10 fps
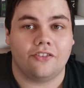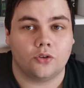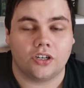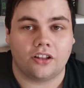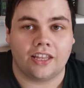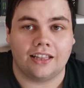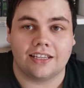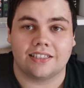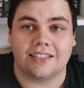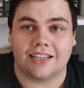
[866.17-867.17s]
everyone on
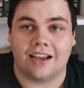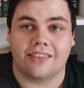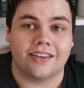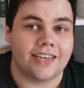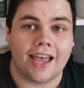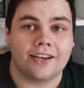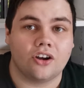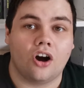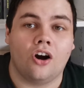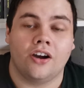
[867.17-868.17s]
that list is either
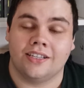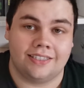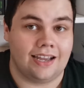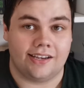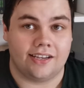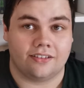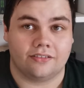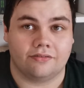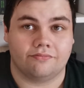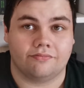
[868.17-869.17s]
dead or is
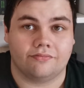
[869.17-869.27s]
dying.